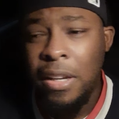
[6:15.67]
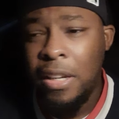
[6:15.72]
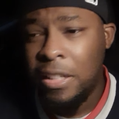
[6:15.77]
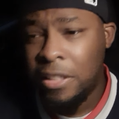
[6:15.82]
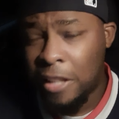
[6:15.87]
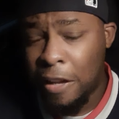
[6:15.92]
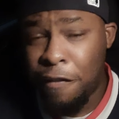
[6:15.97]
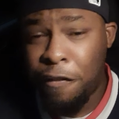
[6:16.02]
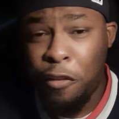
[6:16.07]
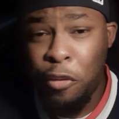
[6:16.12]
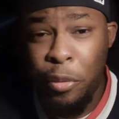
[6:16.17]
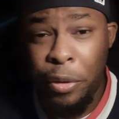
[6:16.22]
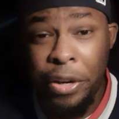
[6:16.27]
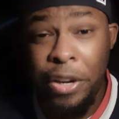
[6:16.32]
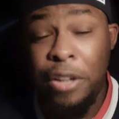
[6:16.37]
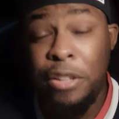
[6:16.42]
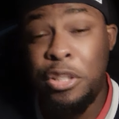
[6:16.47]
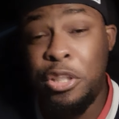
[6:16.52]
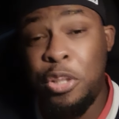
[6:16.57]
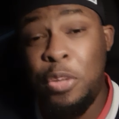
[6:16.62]
So I flew out
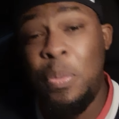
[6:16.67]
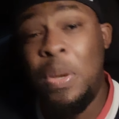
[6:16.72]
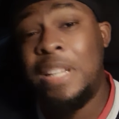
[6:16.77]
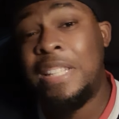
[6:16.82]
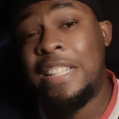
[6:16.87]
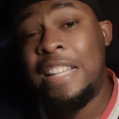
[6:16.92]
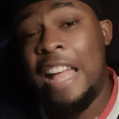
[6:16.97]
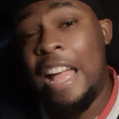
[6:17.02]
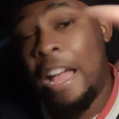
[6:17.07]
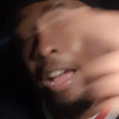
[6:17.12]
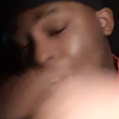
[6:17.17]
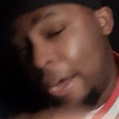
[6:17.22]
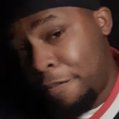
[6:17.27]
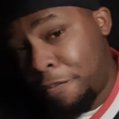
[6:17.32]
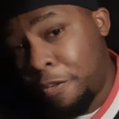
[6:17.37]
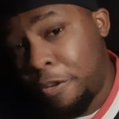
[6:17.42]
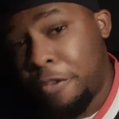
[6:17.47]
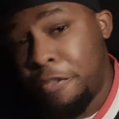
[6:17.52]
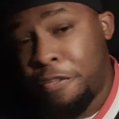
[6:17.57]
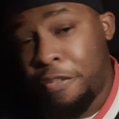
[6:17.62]
here 2 weeks
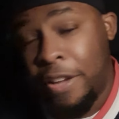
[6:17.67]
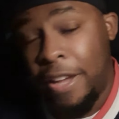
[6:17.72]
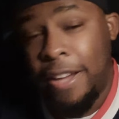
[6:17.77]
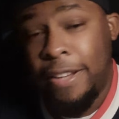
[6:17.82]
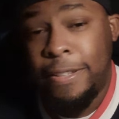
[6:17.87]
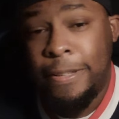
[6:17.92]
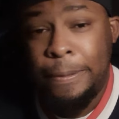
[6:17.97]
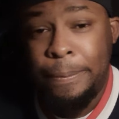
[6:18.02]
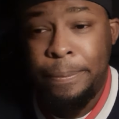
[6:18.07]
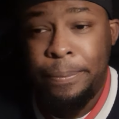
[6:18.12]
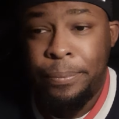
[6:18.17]
after the fact,